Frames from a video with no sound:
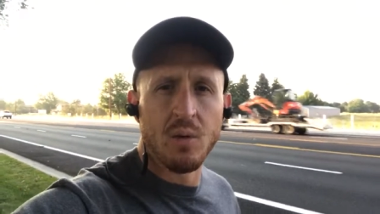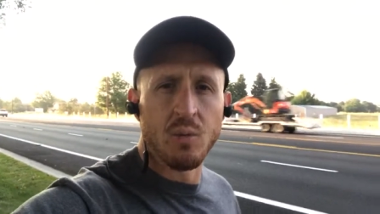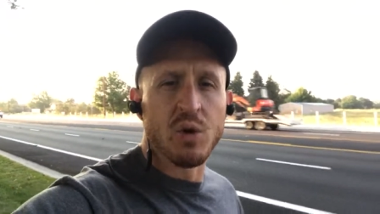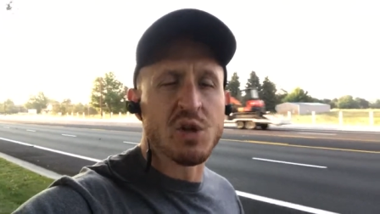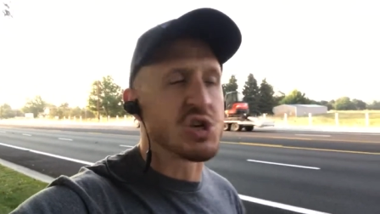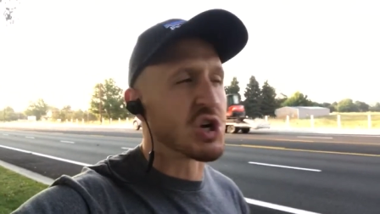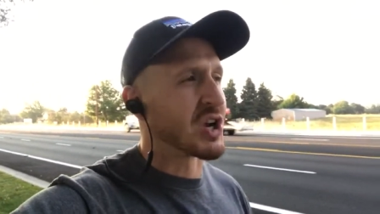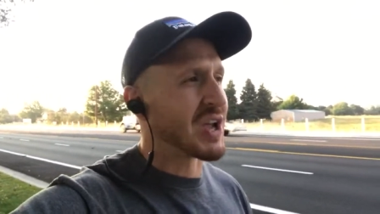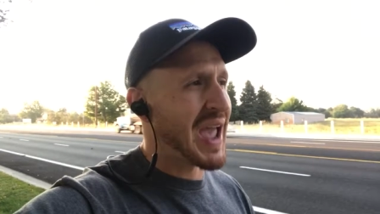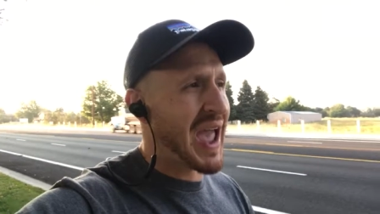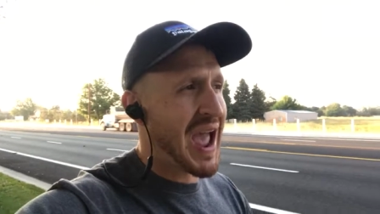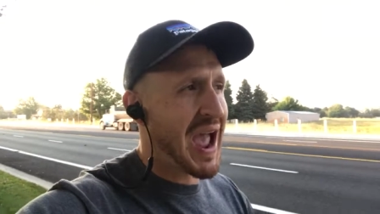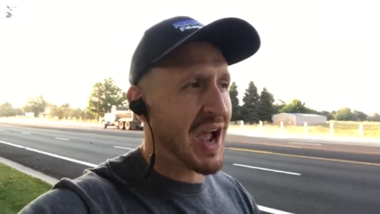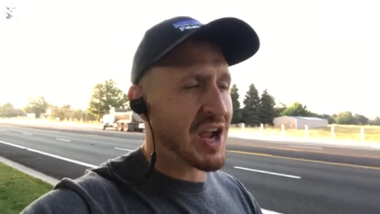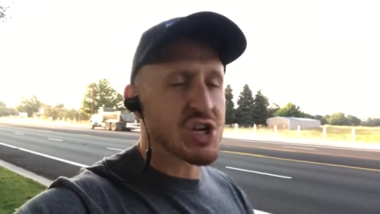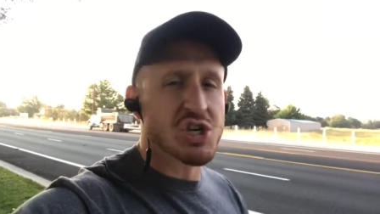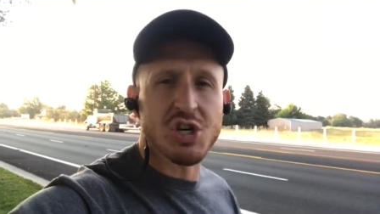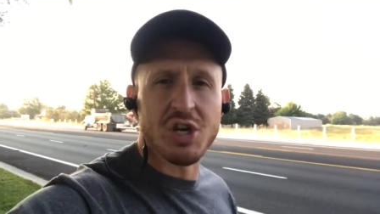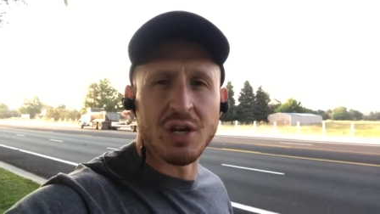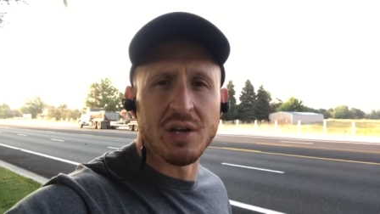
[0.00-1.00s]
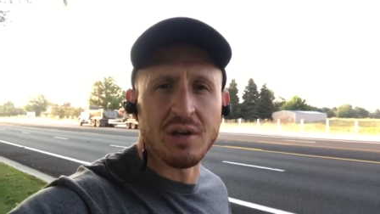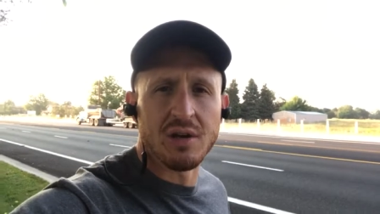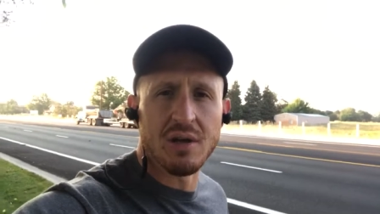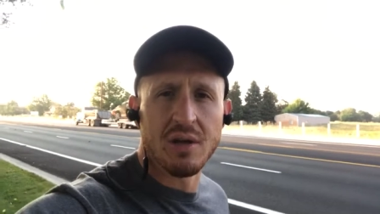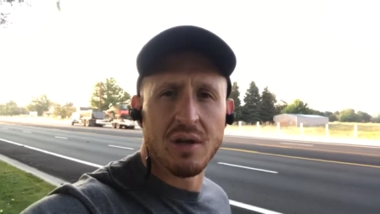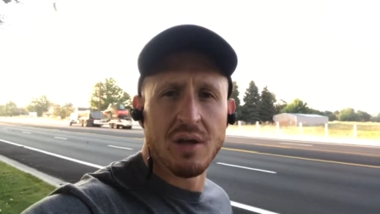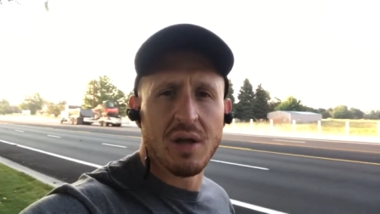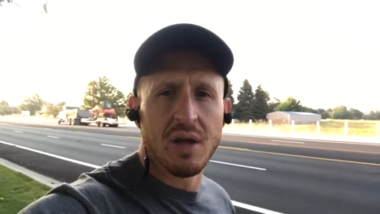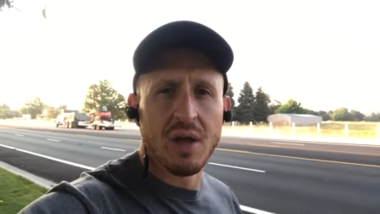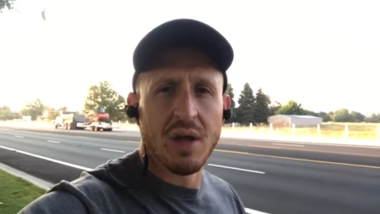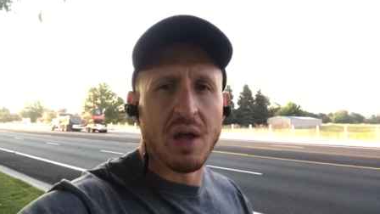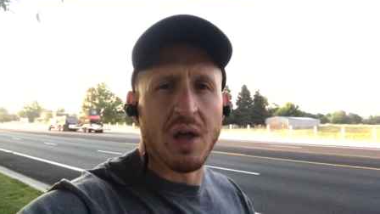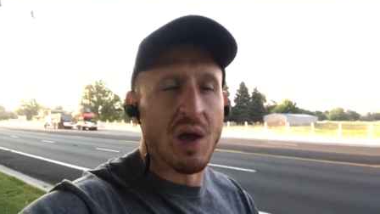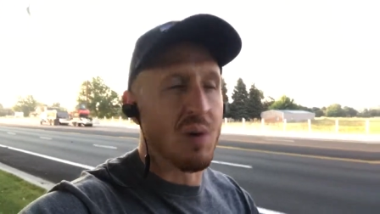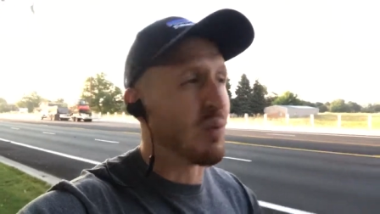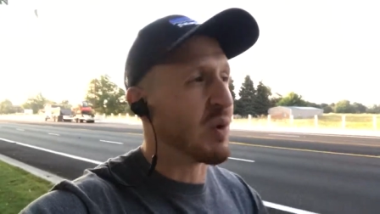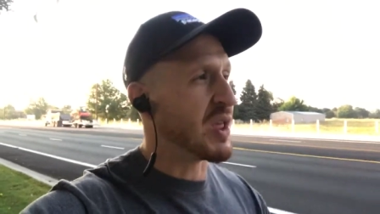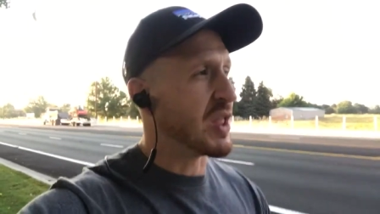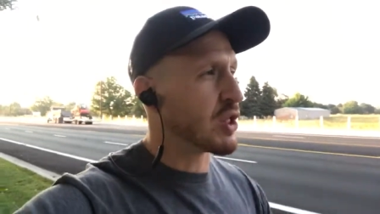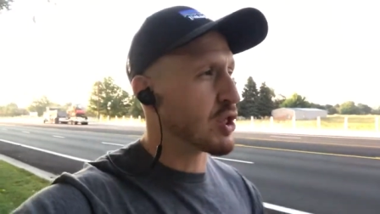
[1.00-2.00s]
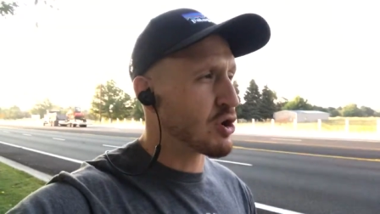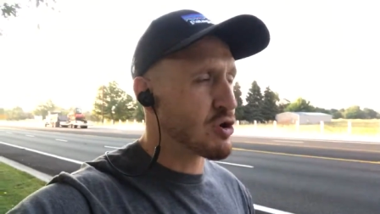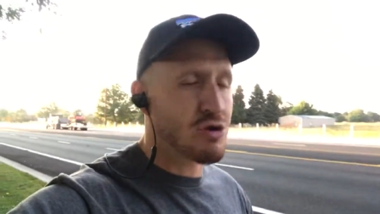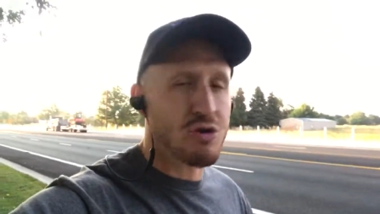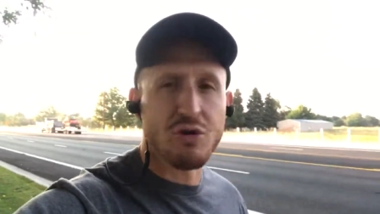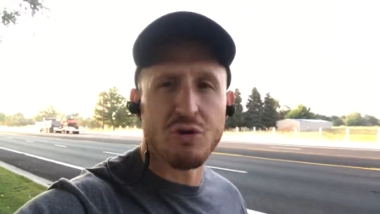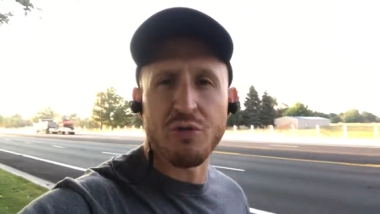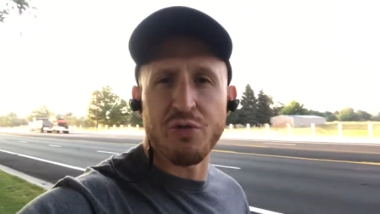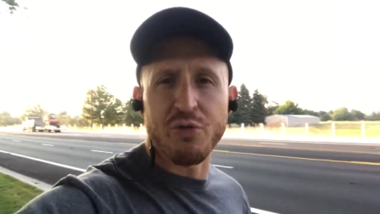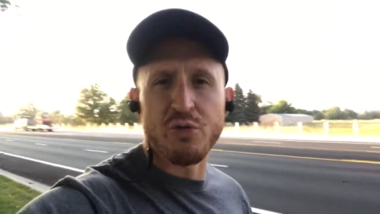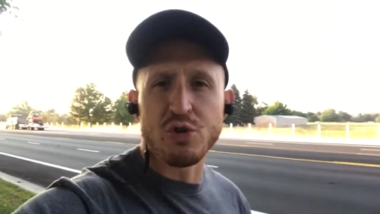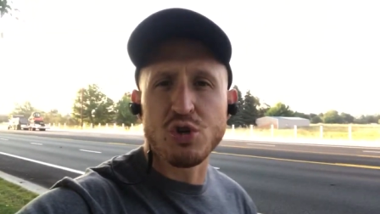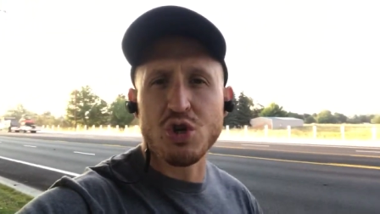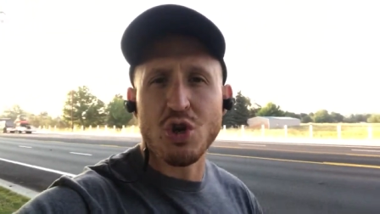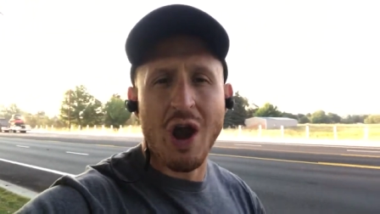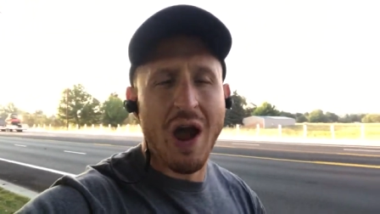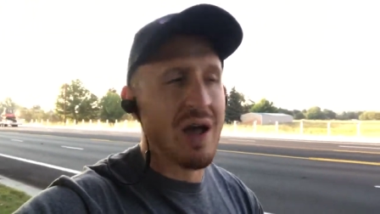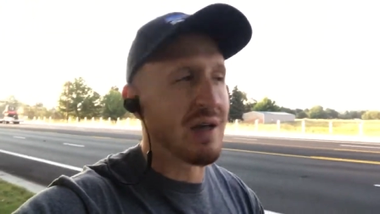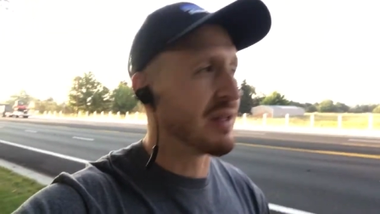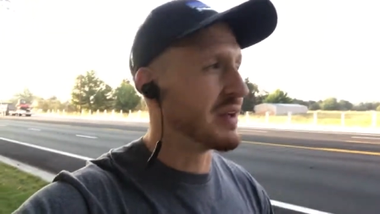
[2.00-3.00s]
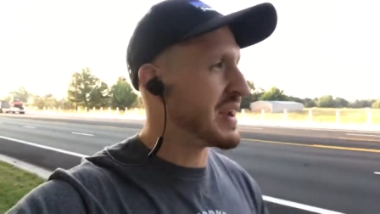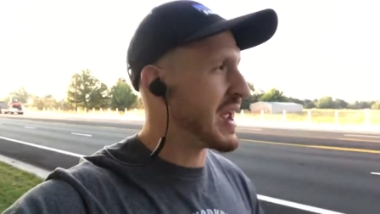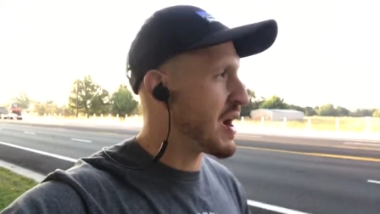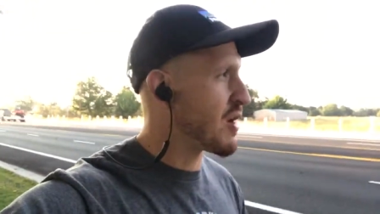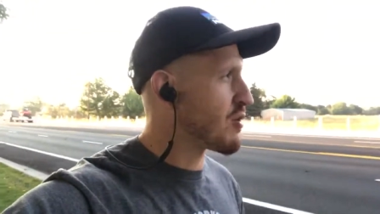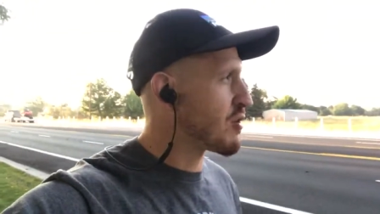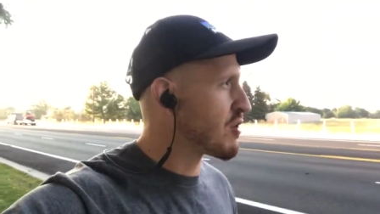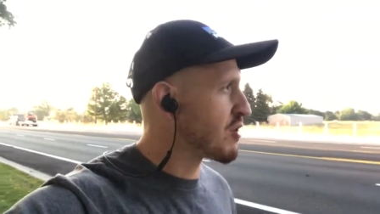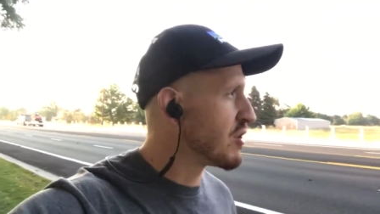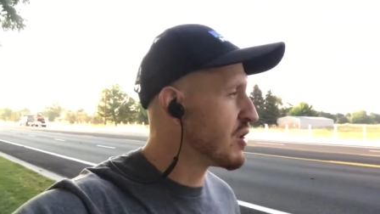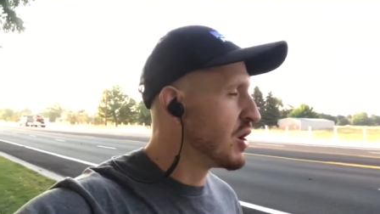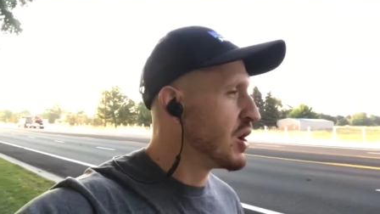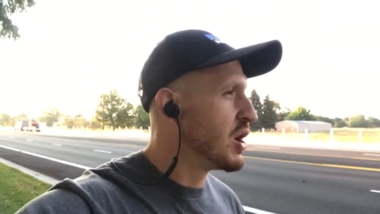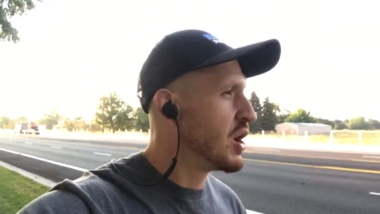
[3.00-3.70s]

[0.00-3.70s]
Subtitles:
We took action and we learned through trial and error.